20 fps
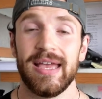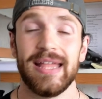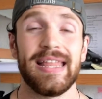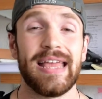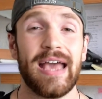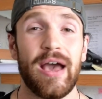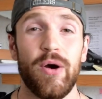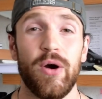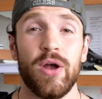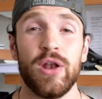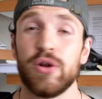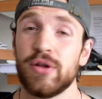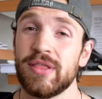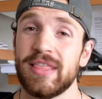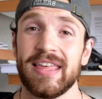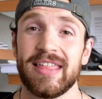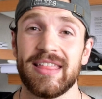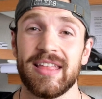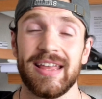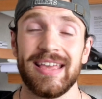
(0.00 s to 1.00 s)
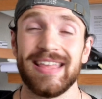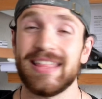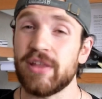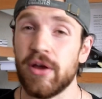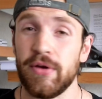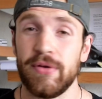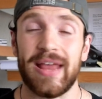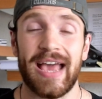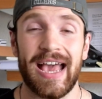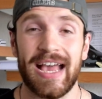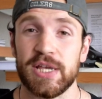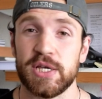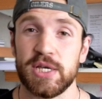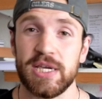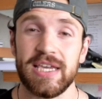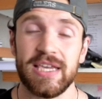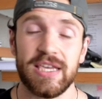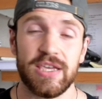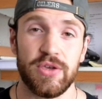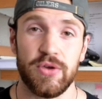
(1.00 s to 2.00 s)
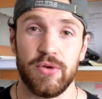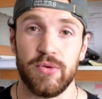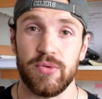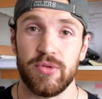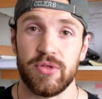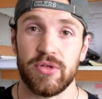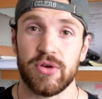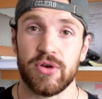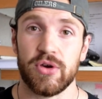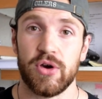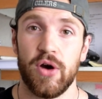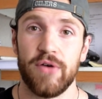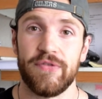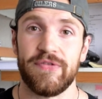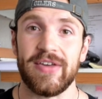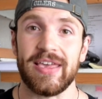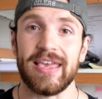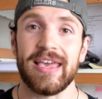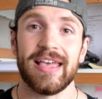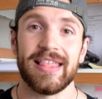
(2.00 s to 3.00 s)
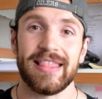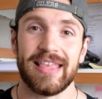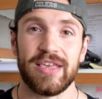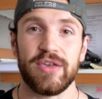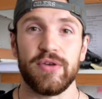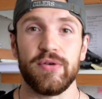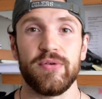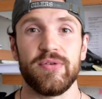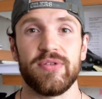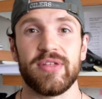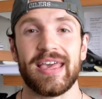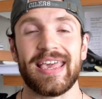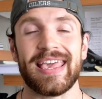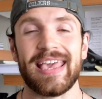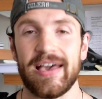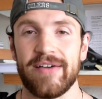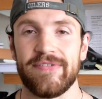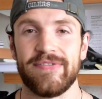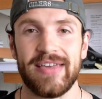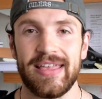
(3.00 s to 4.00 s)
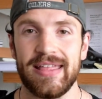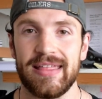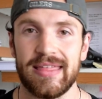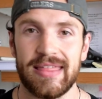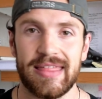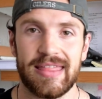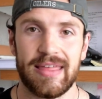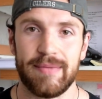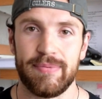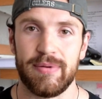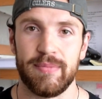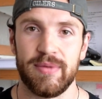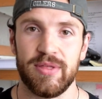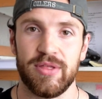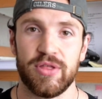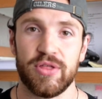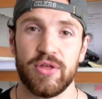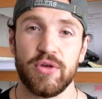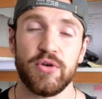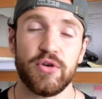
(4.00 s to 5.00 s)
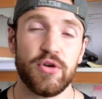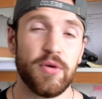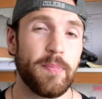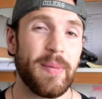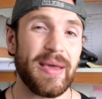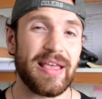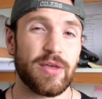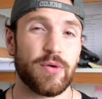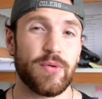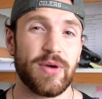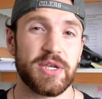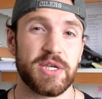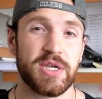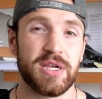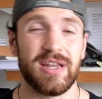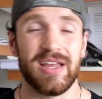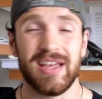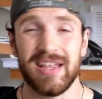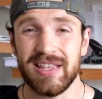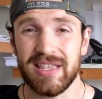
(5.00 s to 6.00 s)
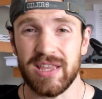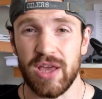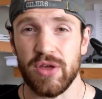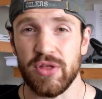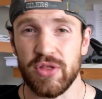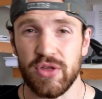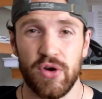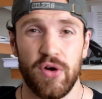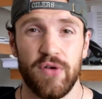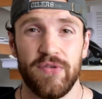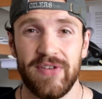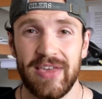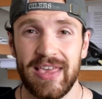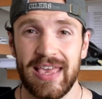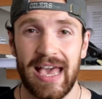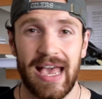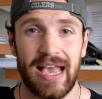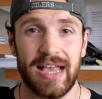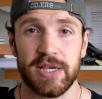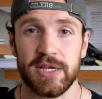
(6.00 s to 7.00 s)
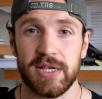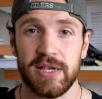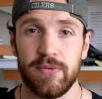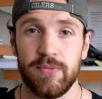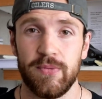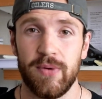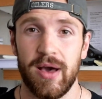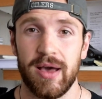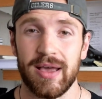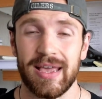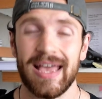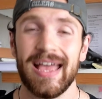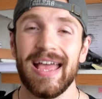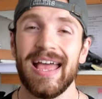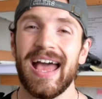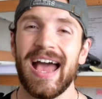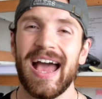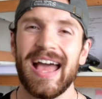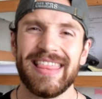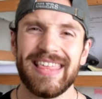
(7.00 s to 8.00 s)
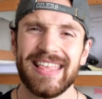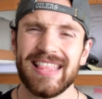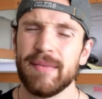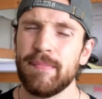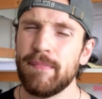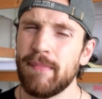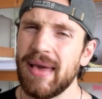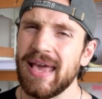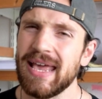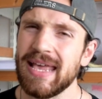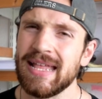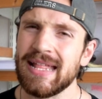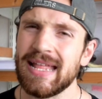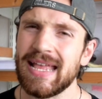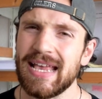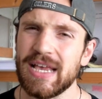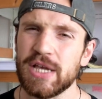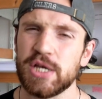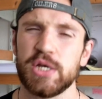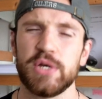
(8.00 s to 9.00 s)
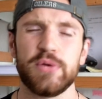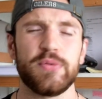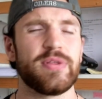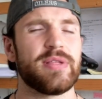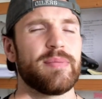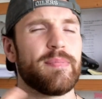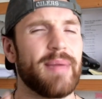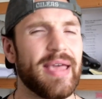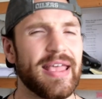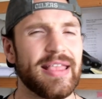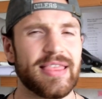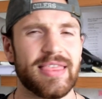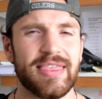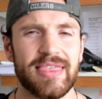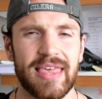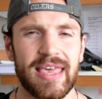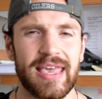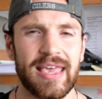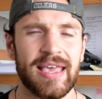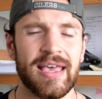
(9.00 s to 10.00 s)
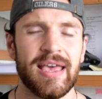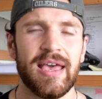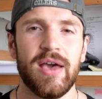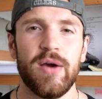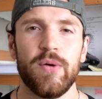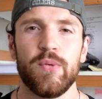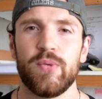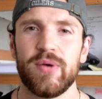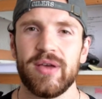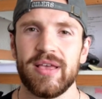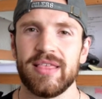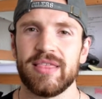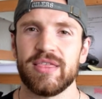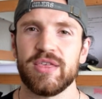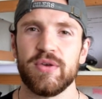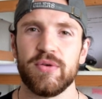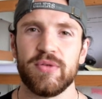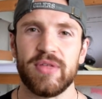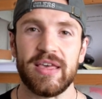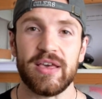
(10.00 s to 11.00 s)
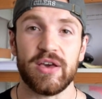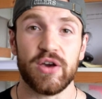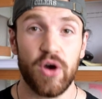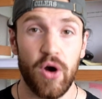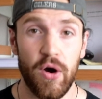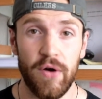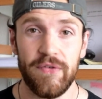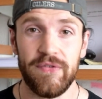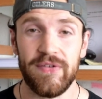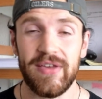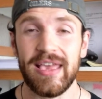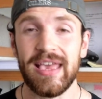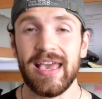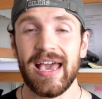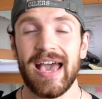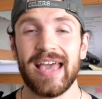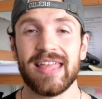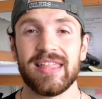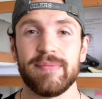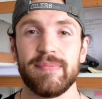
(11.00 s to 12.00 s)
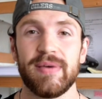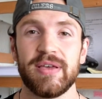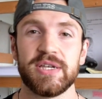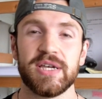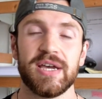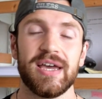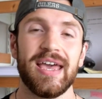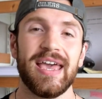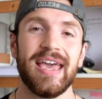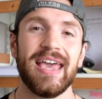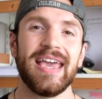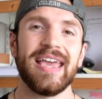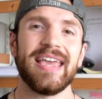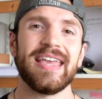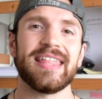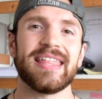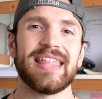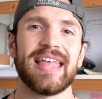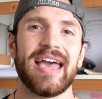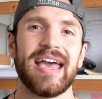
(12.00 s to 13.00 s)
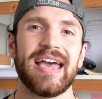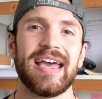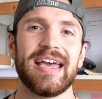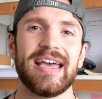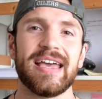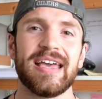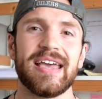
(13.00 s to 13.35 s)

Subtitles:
Now, a lot of these studies don't actually use coffee. They use a caffeine supplement. So you could beg the question, does coffee actually work? I think the main issue and the main thing with using coffee as a measure is that